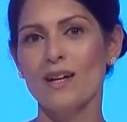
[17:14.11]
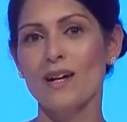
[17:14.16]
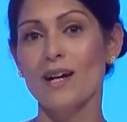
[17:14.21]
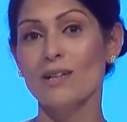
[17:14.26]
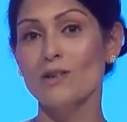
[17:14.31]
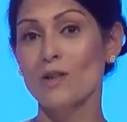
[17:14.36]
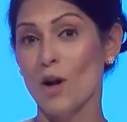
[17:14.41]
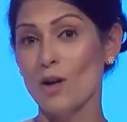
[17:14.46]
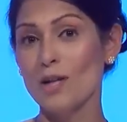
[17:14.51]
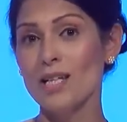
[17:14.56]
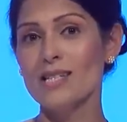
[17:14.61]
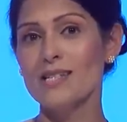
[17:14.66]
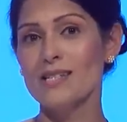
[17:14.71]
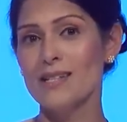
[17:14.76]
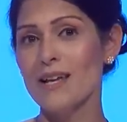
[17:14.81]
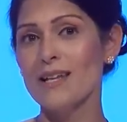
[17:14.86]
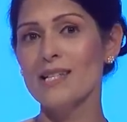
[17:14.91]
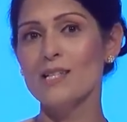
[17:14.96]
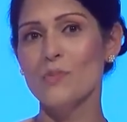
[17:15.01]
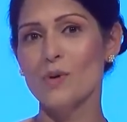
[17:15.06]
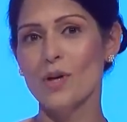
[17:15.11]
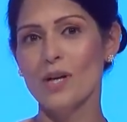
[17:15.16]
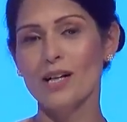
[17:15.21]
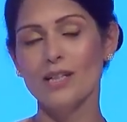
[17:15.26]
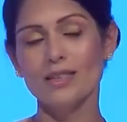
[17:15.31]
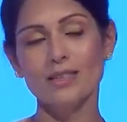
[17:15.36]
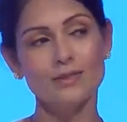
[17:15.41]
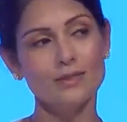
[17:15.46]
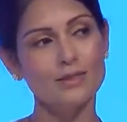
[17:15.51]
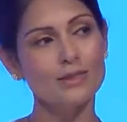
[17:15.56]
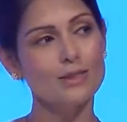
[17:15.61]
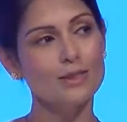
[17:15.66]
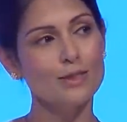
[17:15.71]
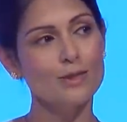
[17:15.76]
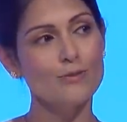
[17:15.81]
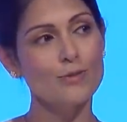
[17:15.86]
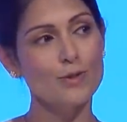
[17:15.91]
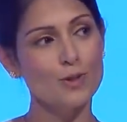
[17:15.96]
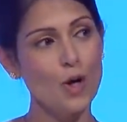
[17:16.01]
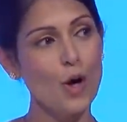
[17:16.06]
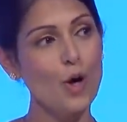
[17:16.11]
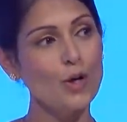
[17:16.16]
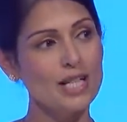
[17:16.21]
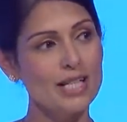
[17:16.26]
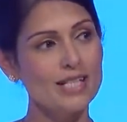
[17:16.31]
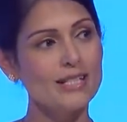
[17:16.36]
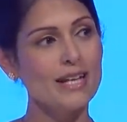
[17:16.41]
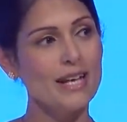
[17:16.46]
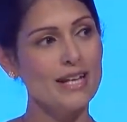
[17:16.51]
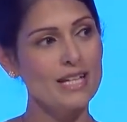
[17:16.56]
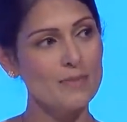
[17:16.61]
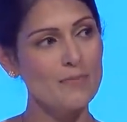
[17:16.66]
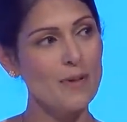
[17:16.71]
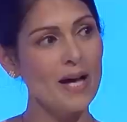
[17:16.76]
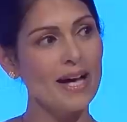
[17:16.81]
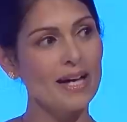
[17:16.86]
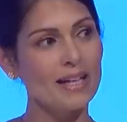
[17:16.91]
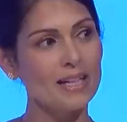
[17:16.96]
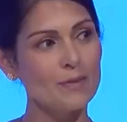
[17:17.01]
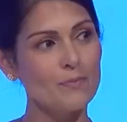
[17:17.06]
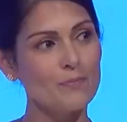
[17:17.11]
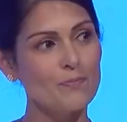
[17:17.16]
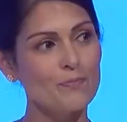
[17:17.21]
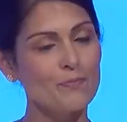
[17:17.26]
An honest day's work for an honest day's pay.